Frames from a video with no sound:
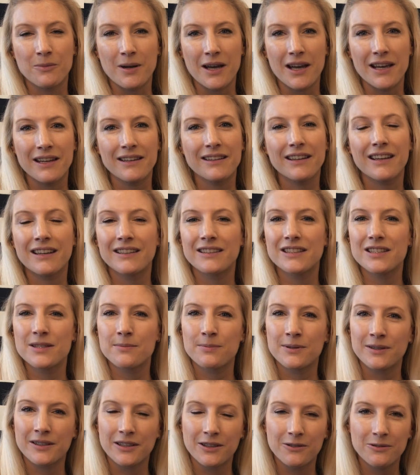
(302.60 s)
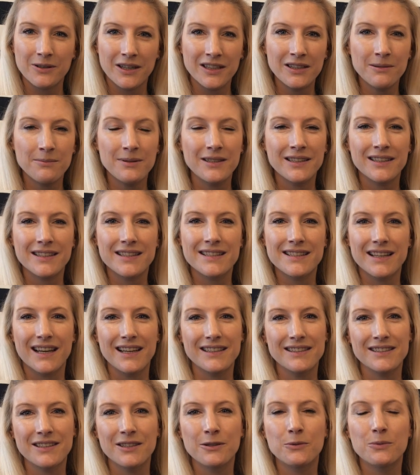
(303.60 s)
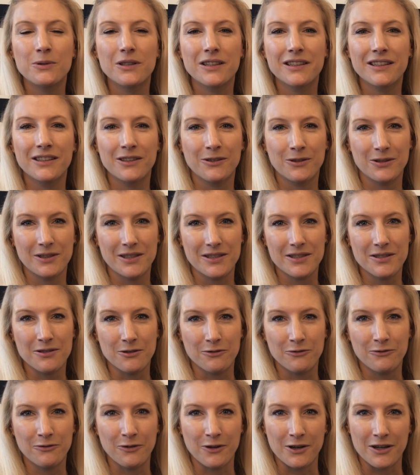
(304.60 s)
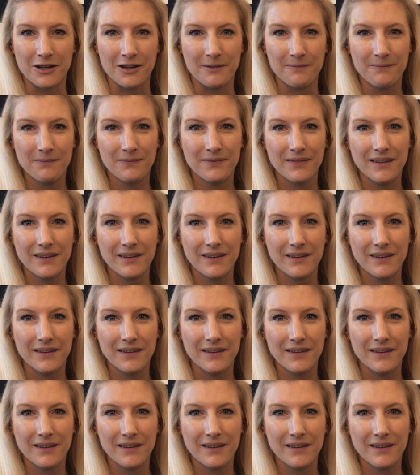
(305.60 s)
mine, and it's been incredibly exciting working on it so far.